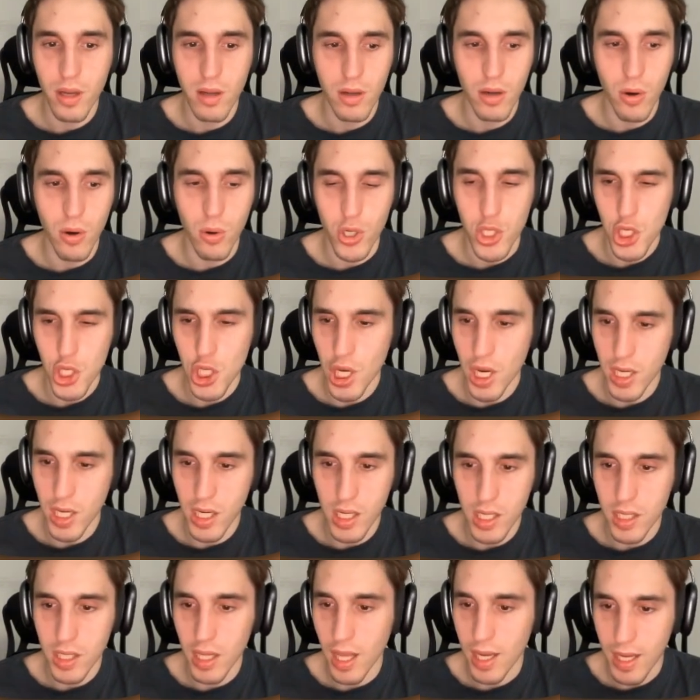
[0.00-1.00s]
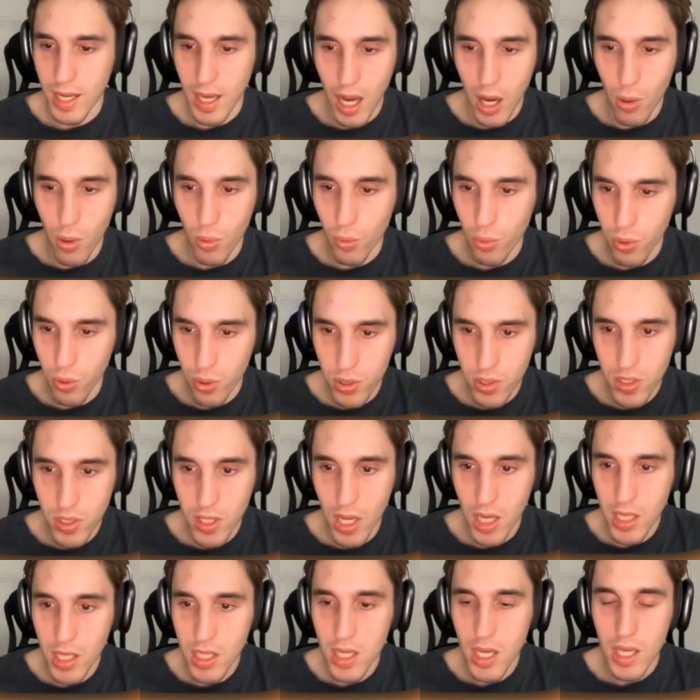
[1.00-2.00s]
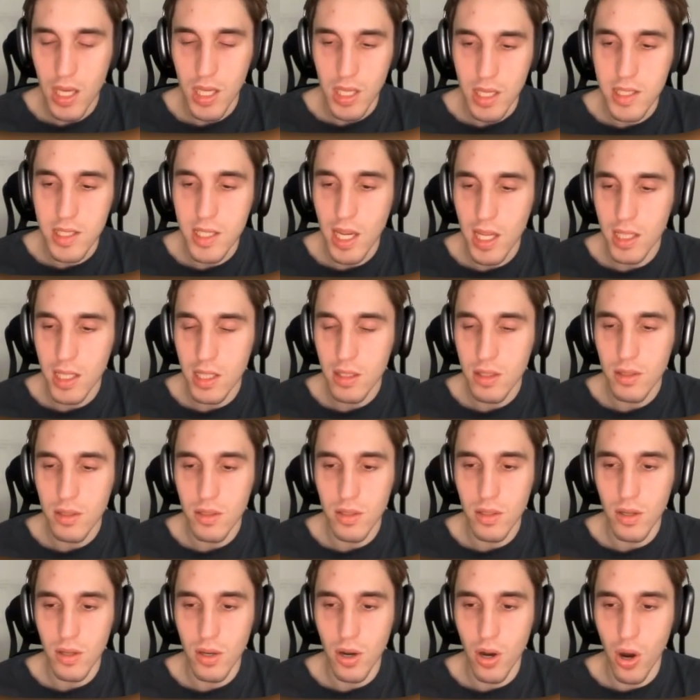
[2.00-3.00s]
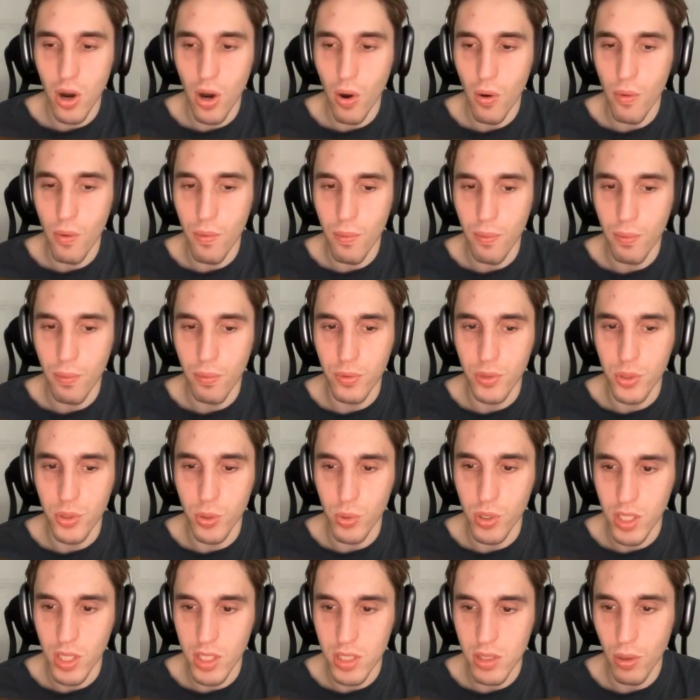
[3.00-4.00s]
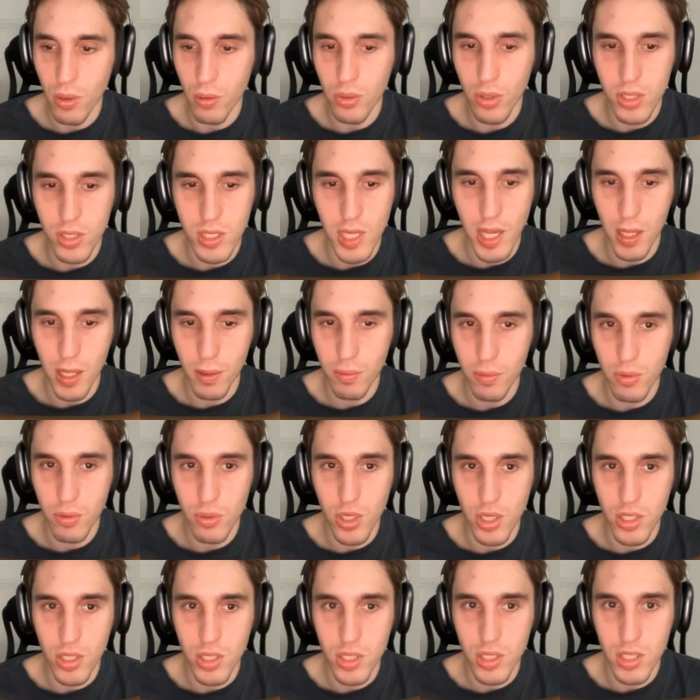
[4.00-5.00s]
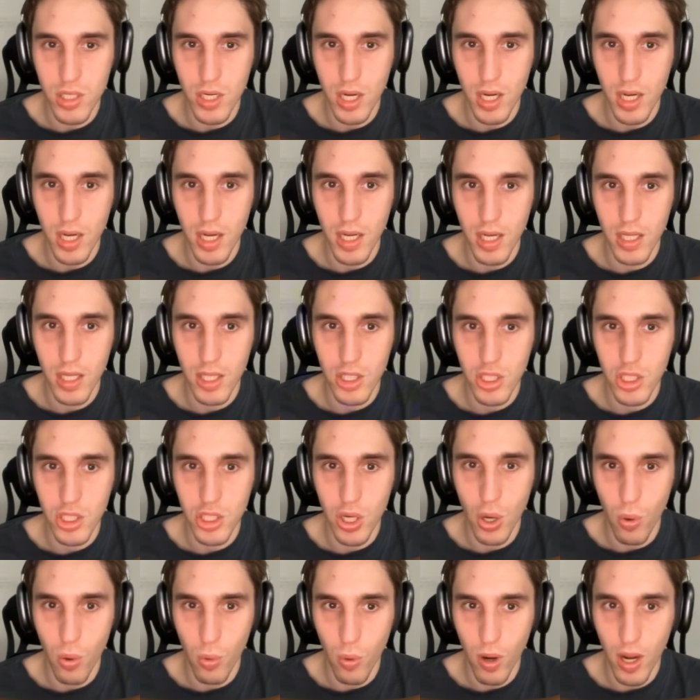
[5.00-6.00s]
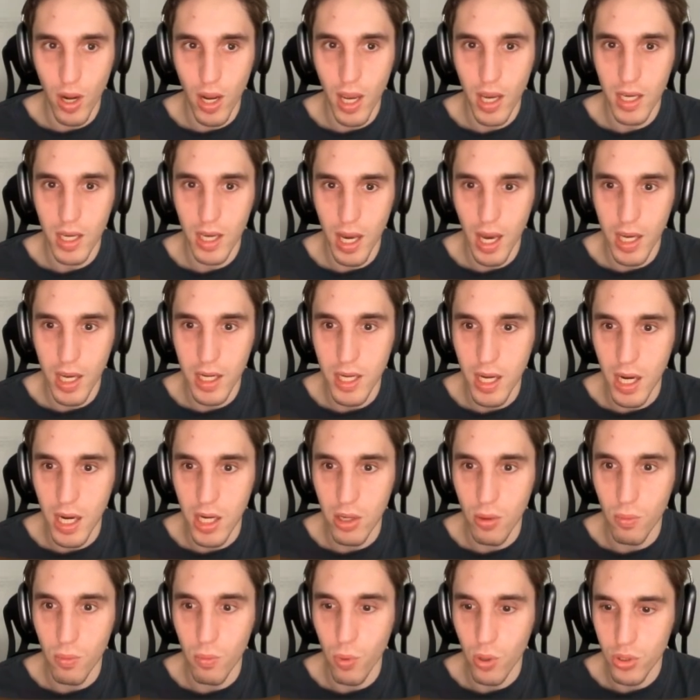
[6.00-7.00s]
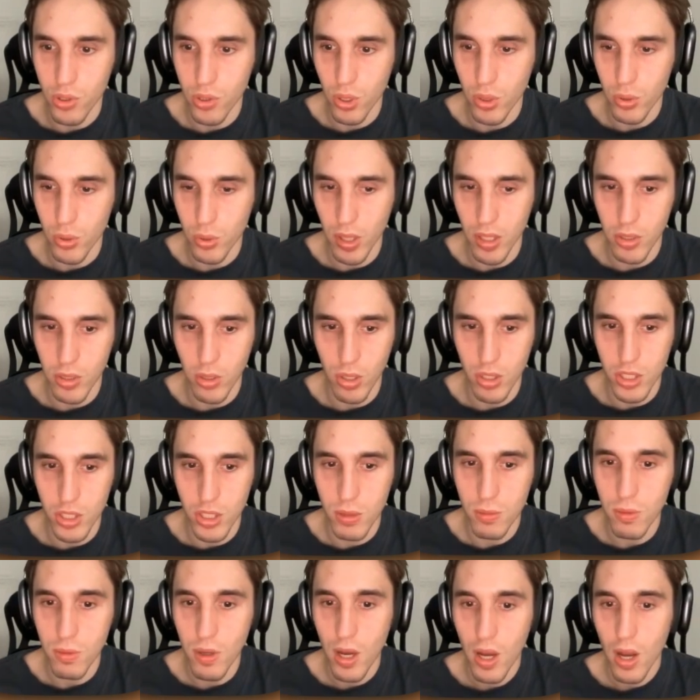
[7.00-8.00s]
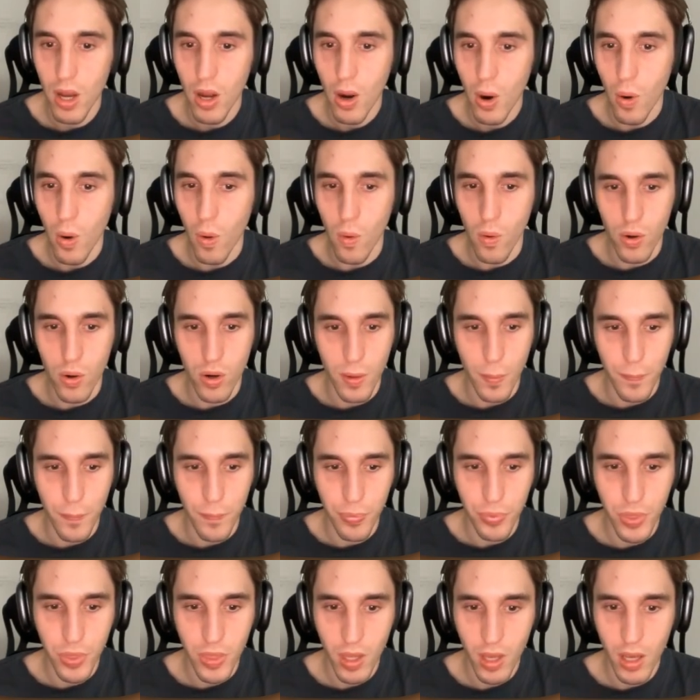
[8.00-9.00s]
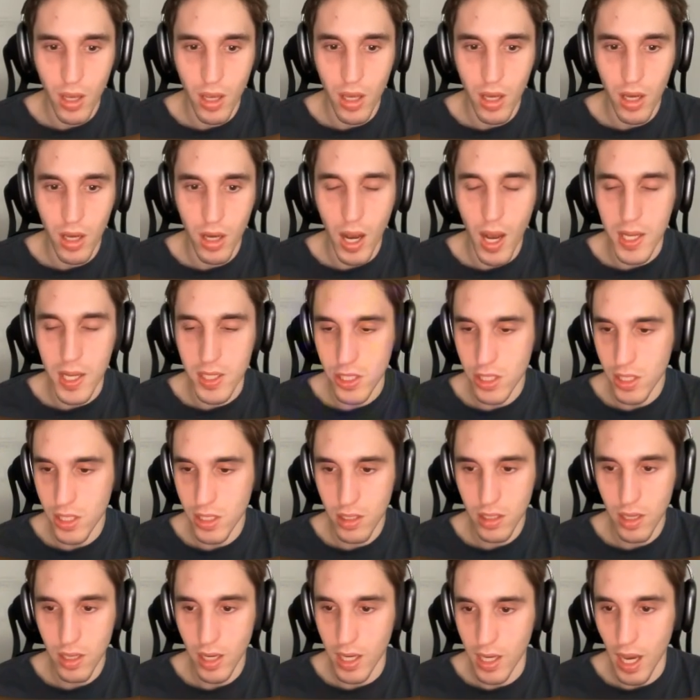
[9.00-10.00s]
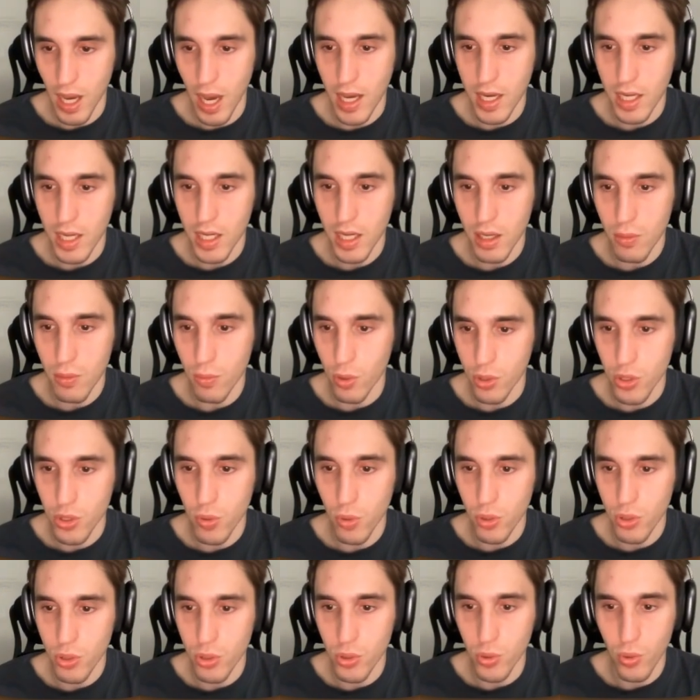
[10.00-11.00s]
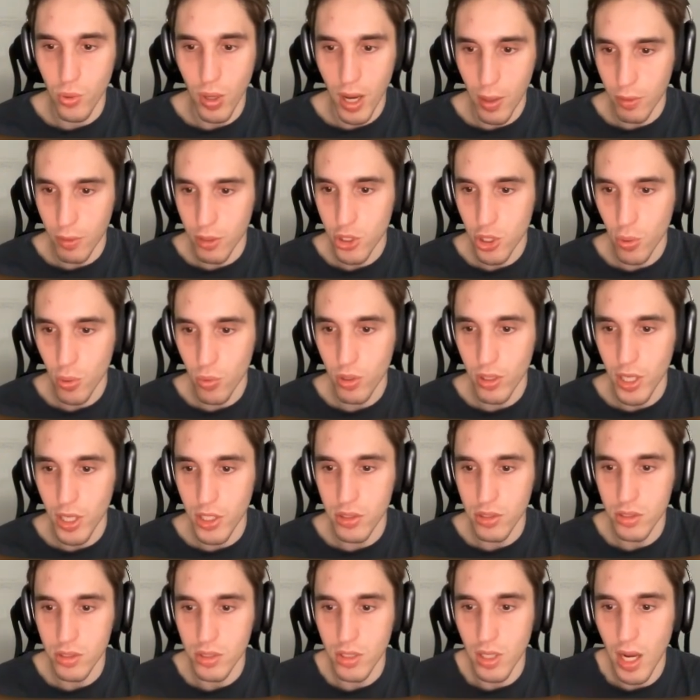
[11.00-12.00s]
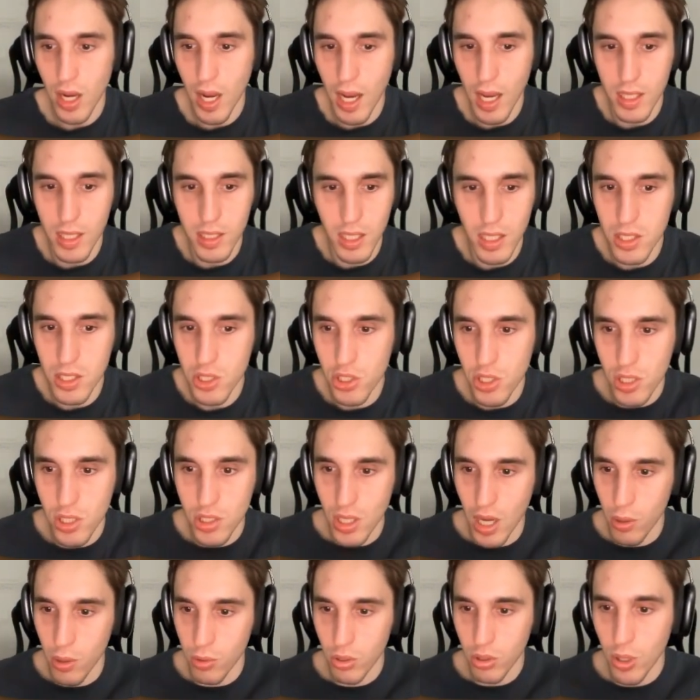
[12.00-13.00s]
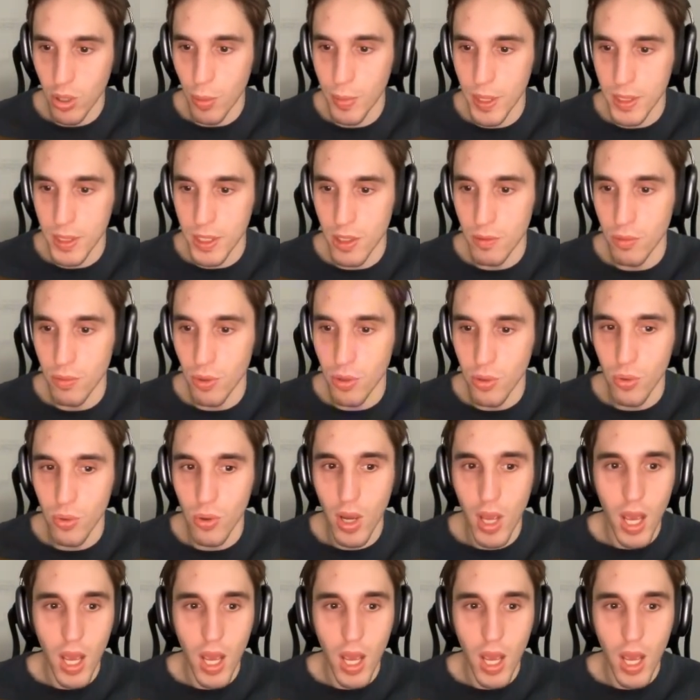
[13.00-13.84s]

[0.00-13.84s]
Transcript: or checking like out state, instead of doing this all yourself, you just show AI kind of what you're trying to achieve, or ask AI what you want to do. I will show you later, and it just auto complete it for you.